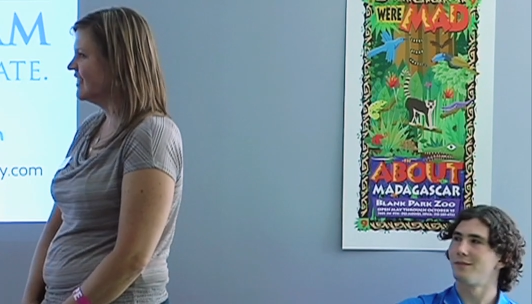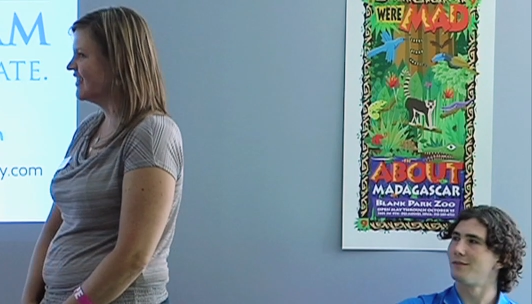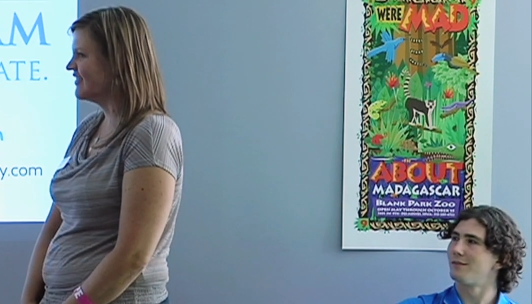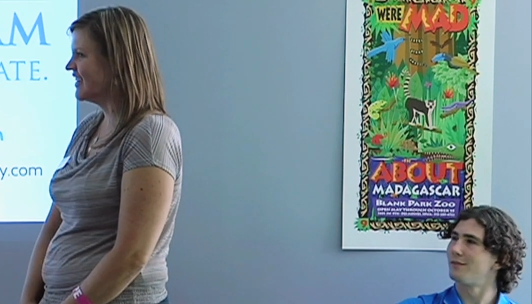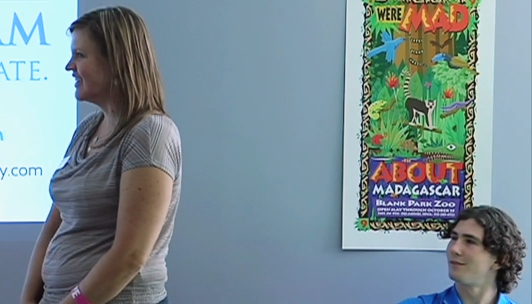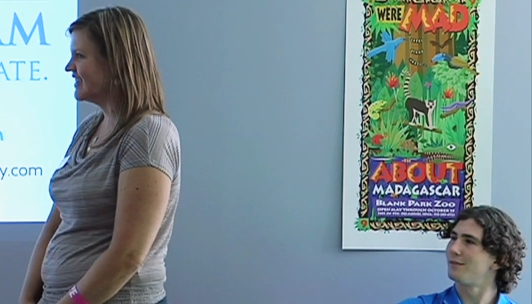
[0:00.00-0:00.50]

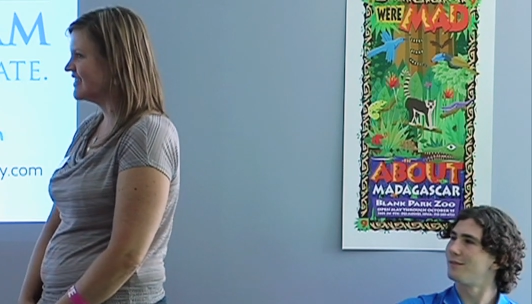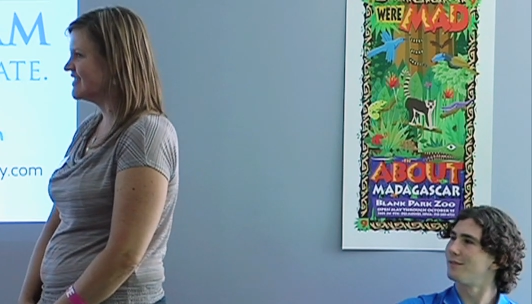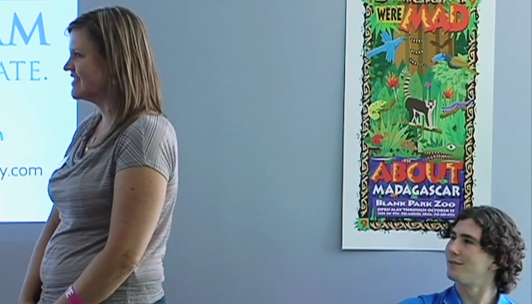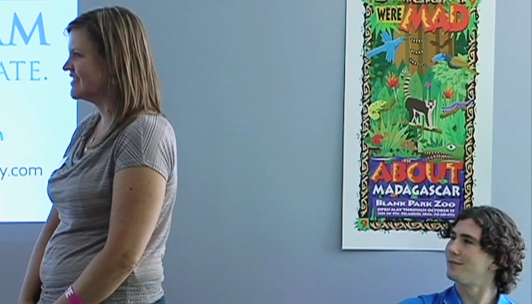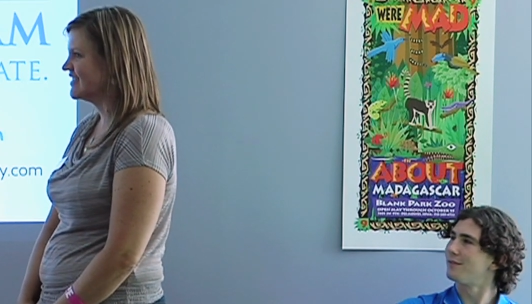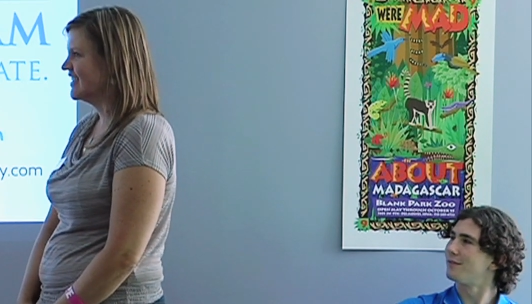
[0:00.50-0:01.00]
Speaker 1: All right.
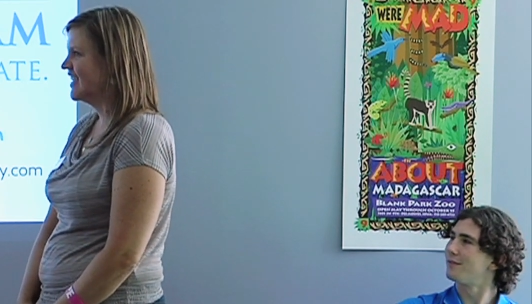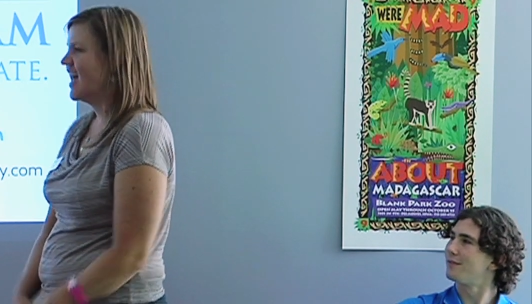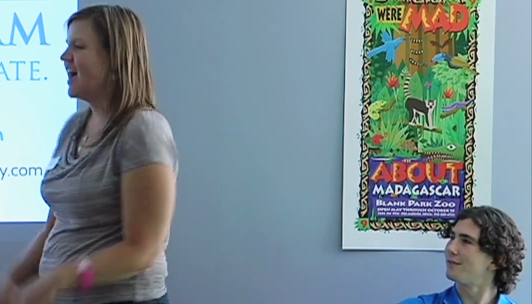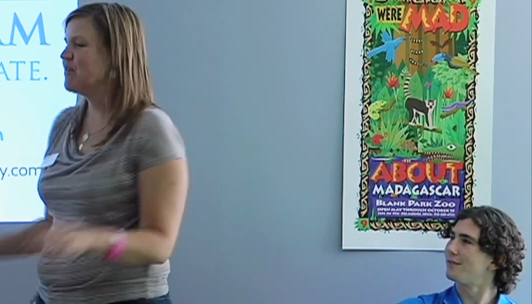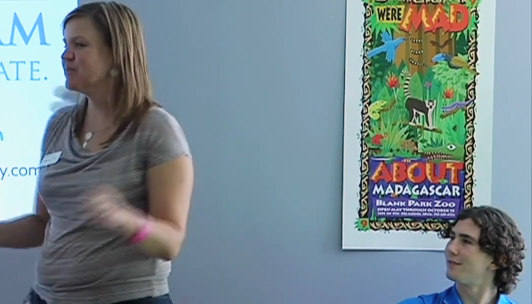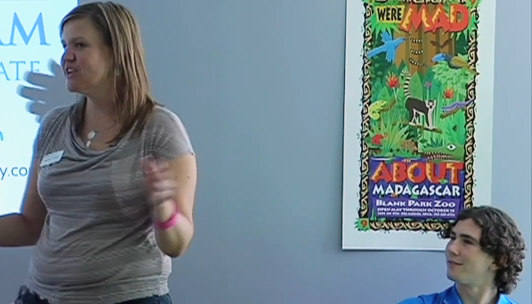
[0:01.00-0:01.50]

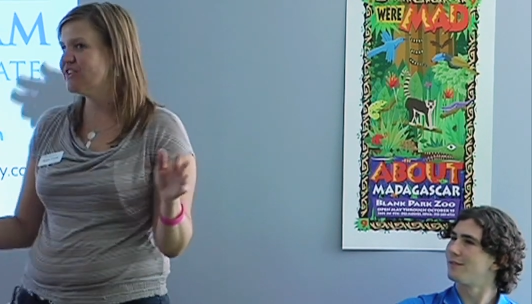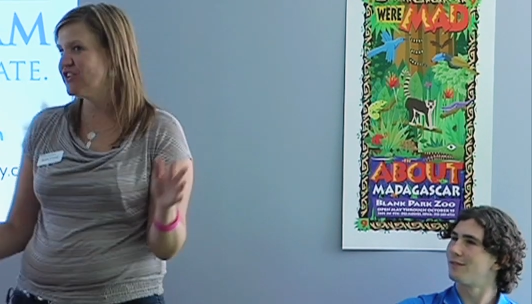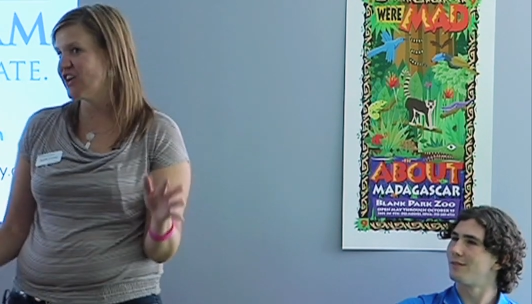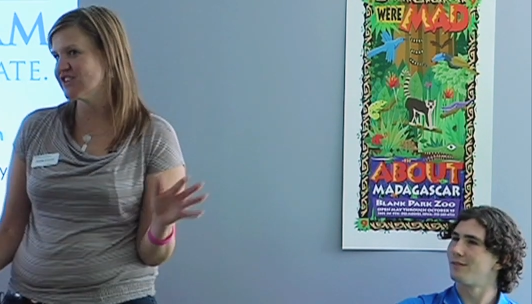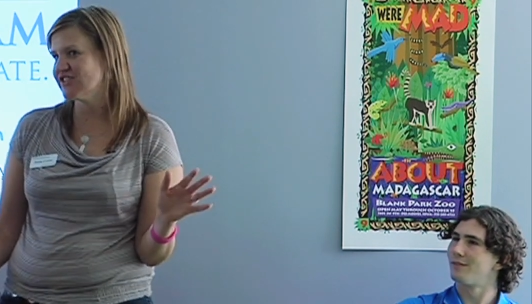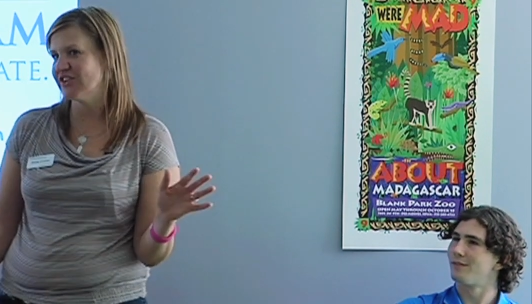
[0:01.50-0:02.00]
How many are
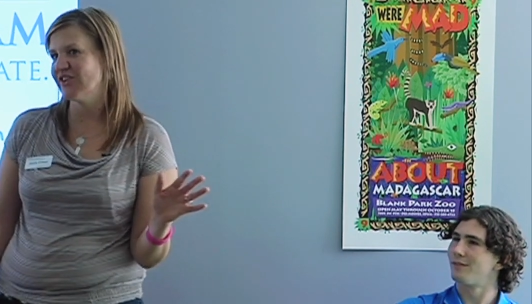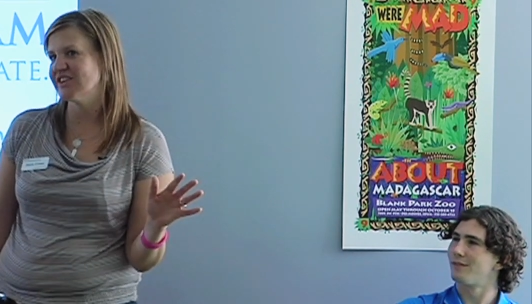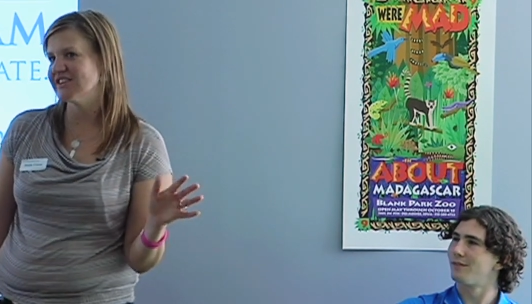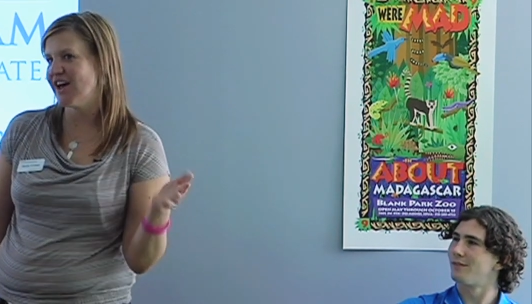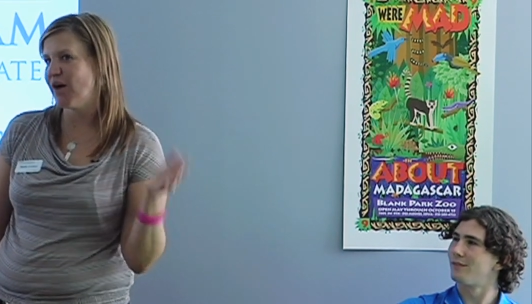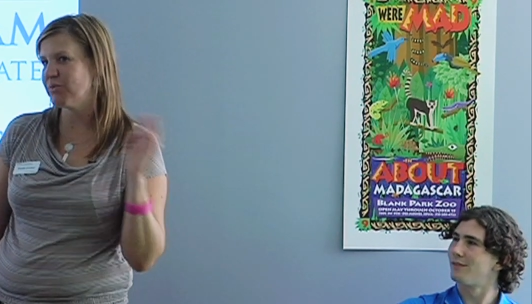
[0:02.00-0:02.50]
you actually
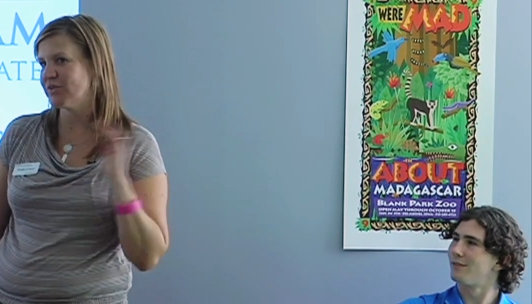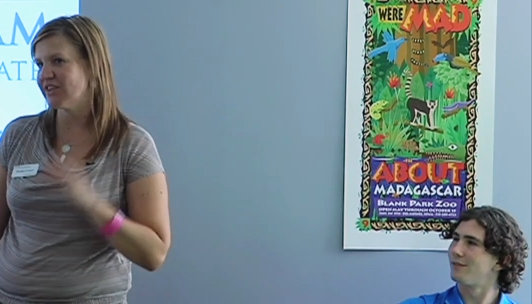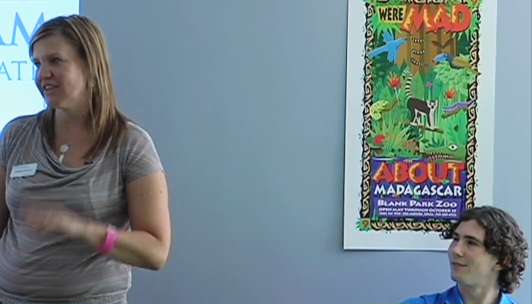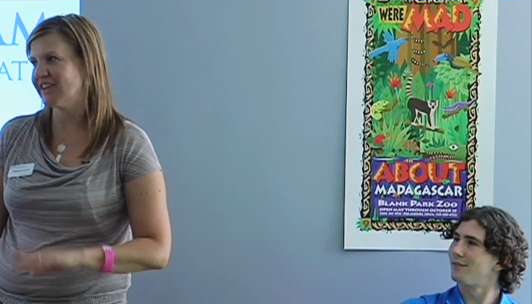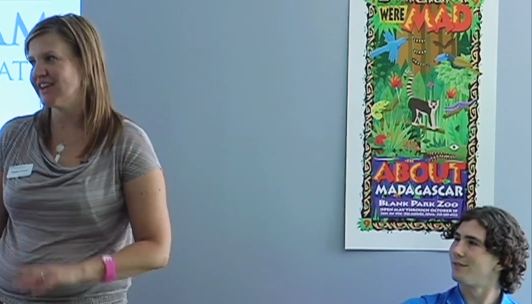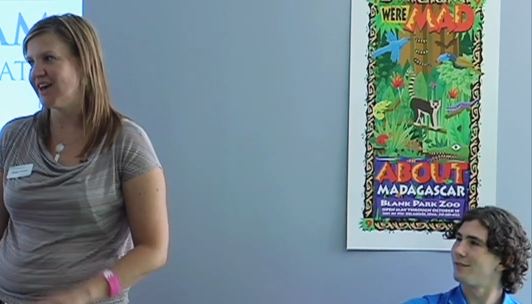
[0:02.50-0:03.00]
going to help with
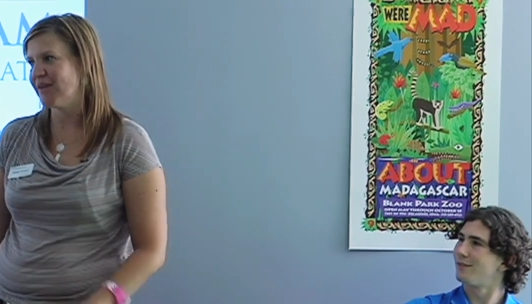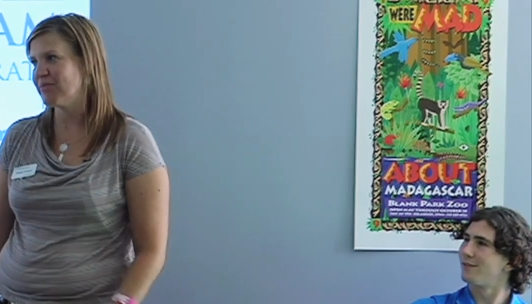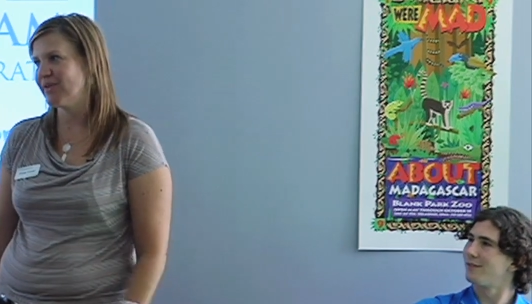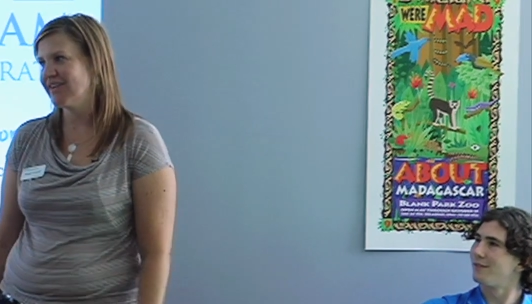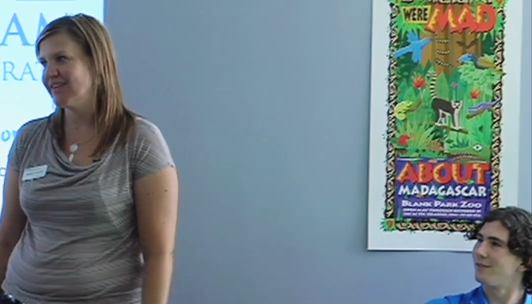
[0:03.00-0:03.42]
the cleanup?